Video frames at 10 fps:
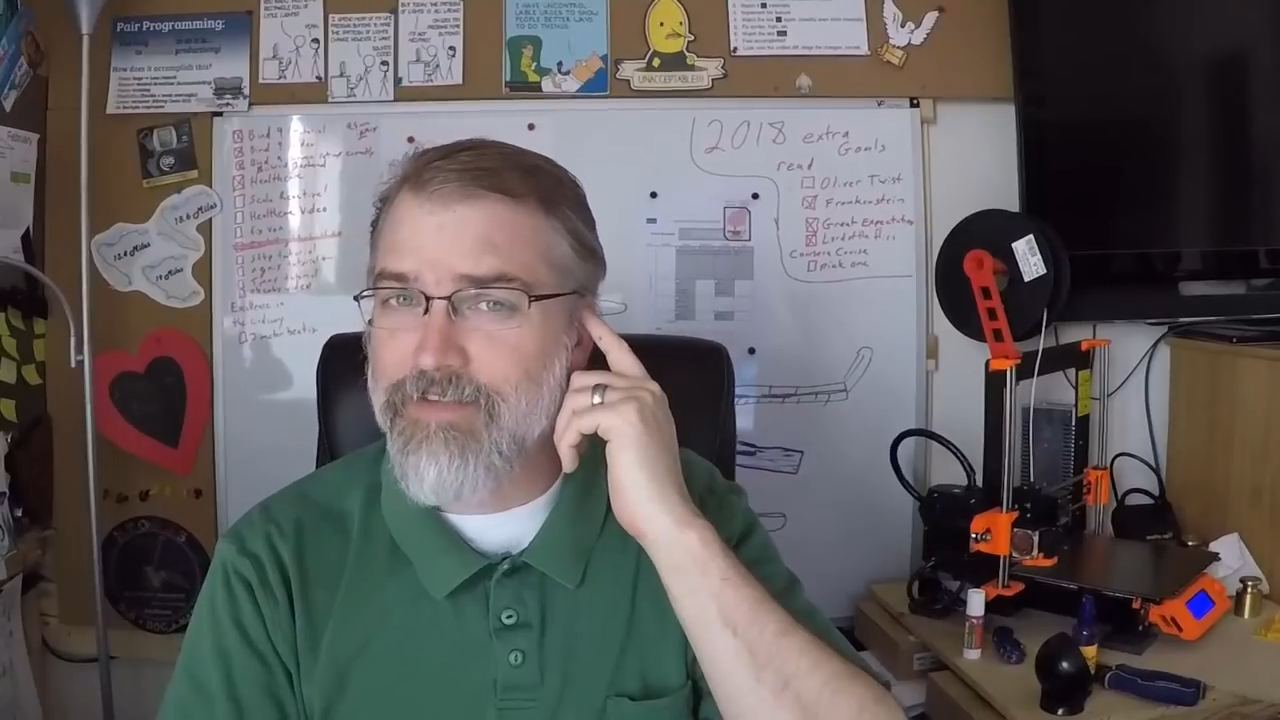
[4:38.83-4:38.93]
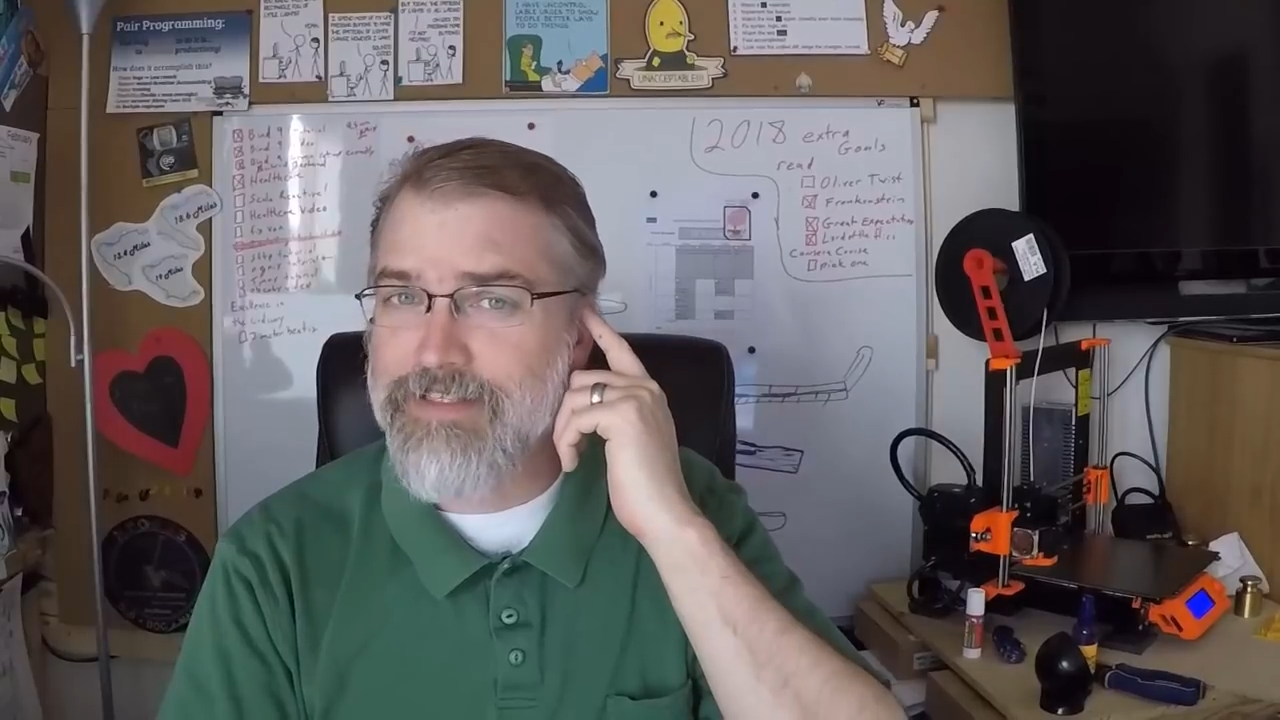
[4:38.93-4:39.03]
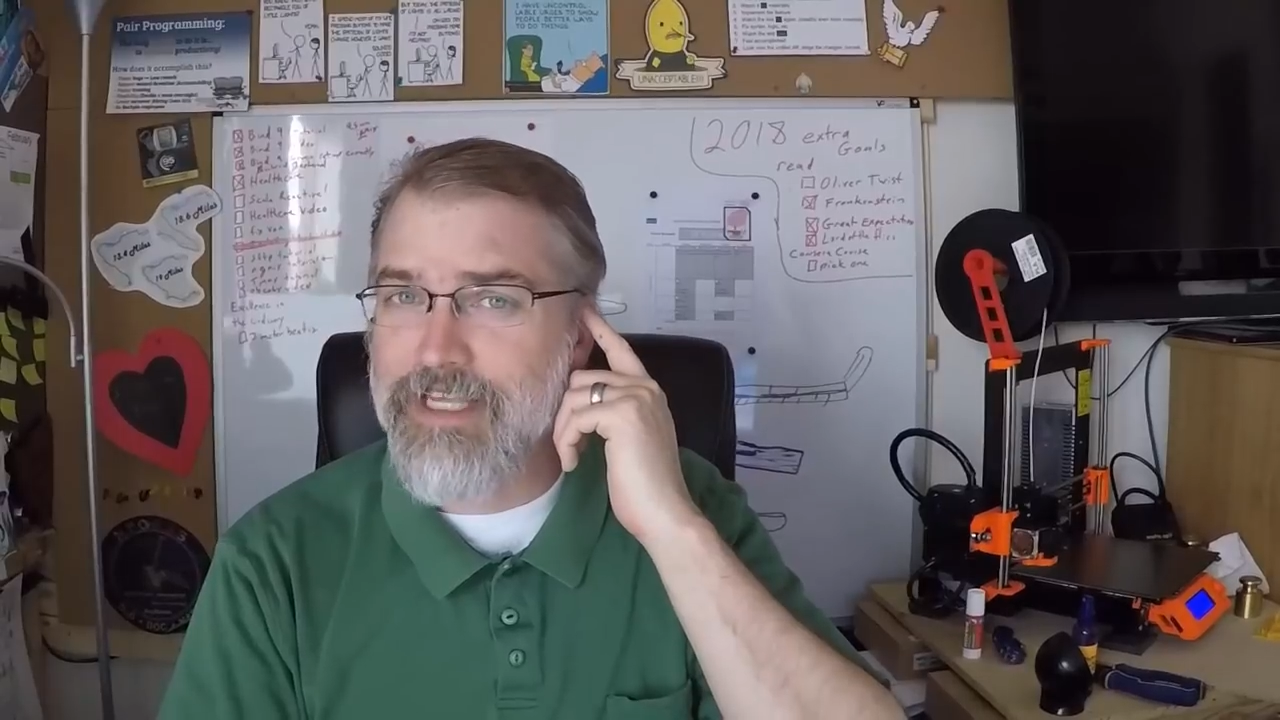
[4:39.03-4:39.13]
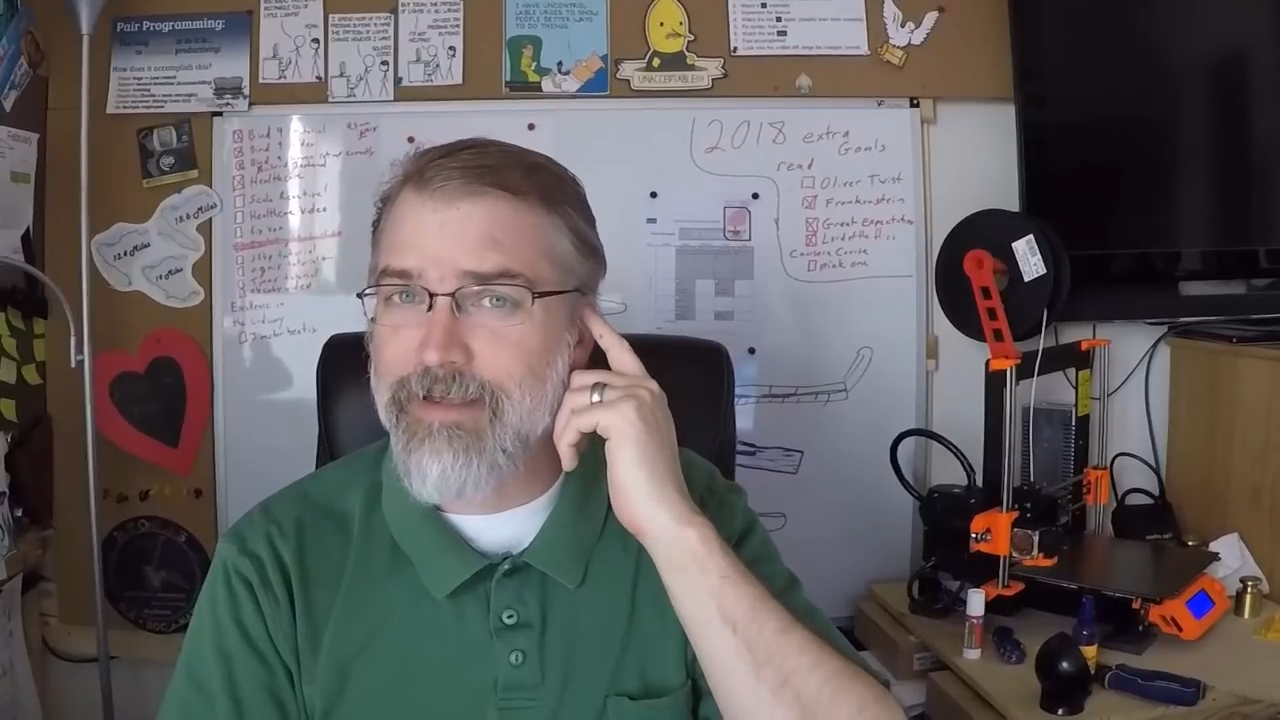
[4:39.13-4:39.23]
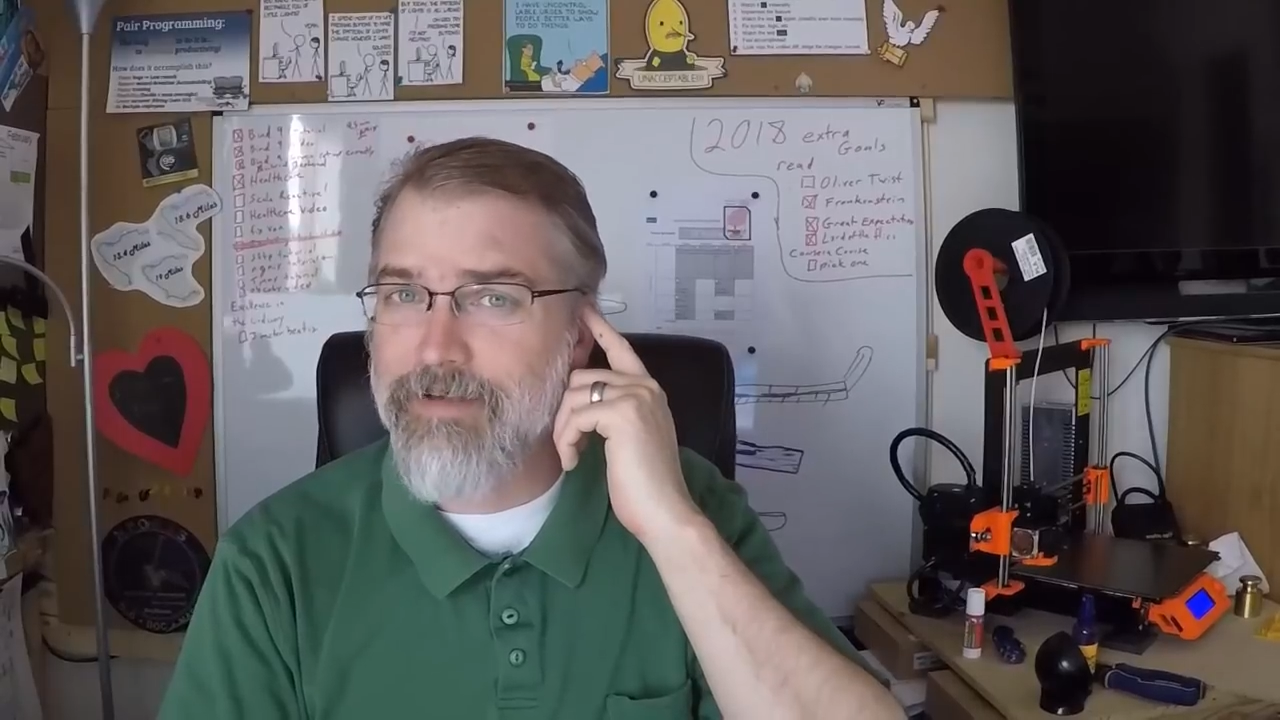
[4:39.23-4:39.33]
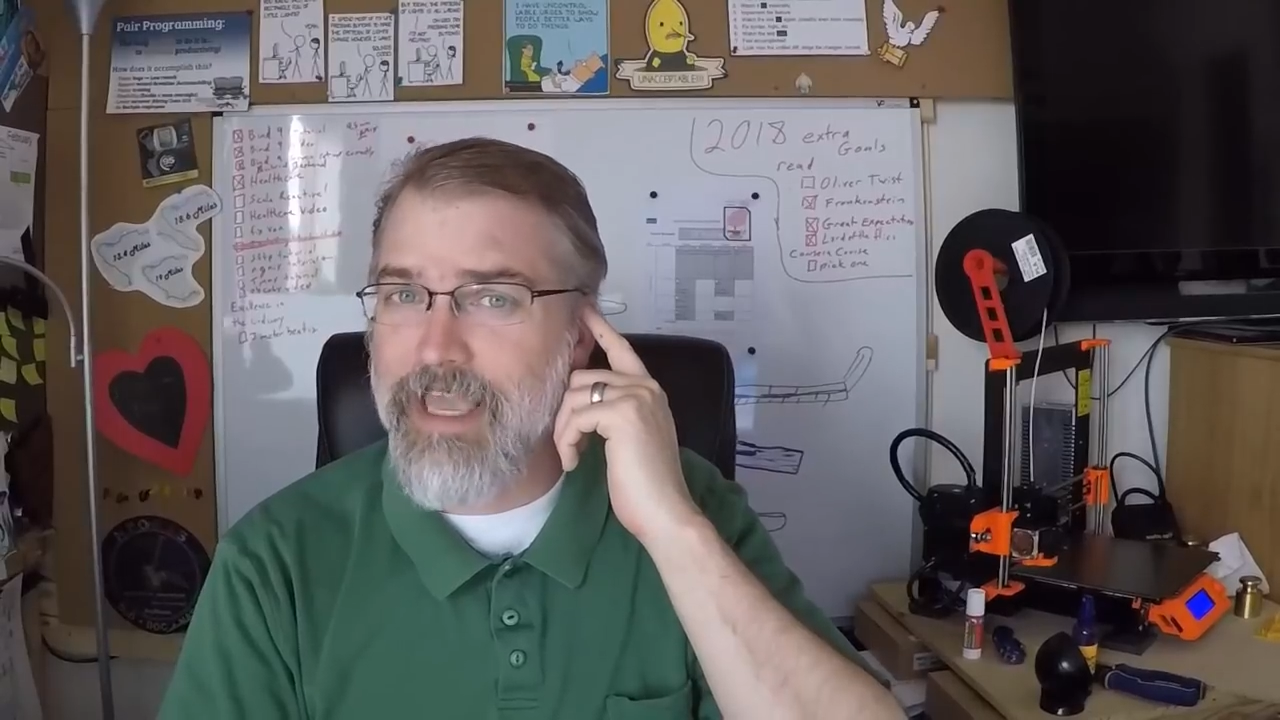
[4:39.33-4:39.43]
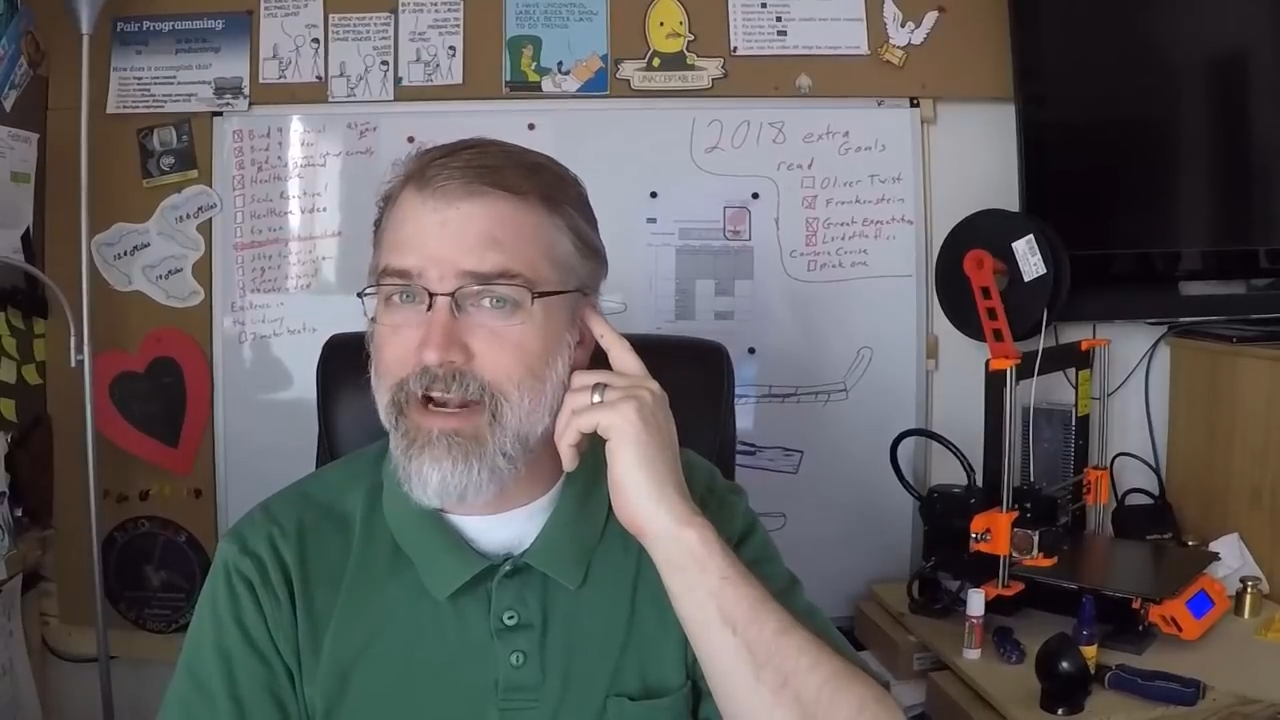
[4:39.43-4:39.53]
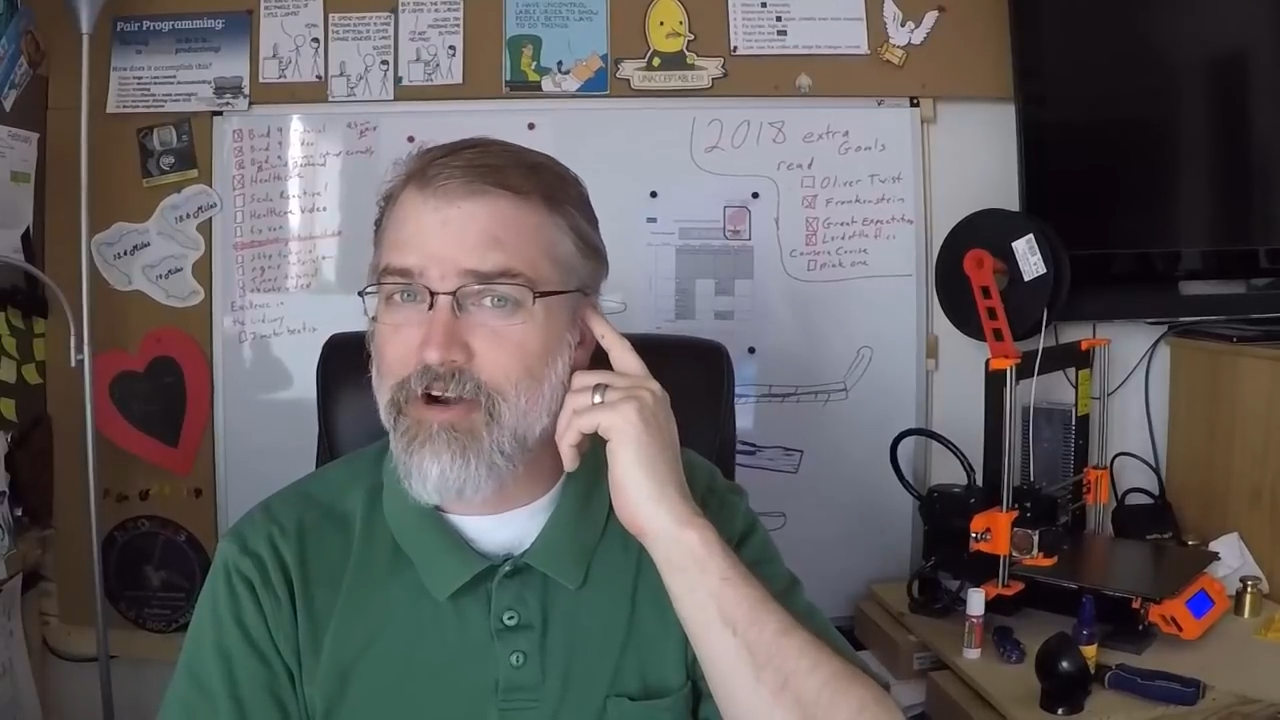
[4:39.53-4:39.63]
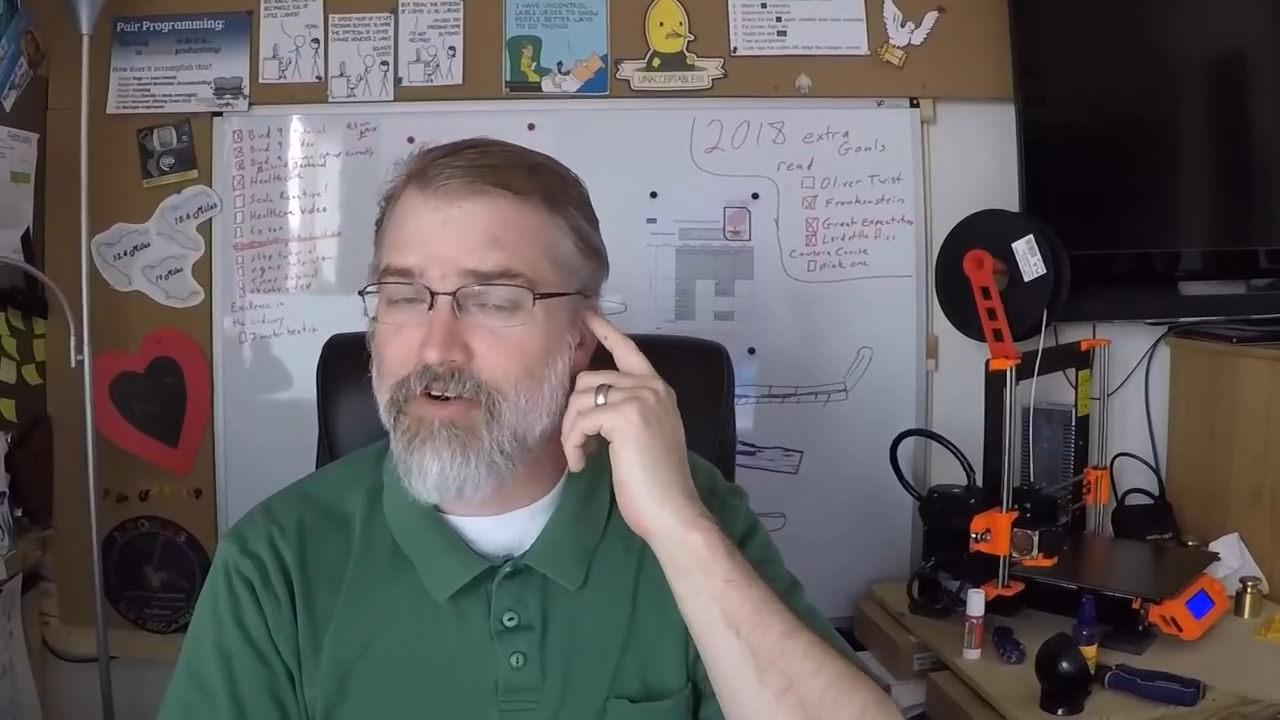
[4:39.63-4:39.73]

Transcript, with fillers: same category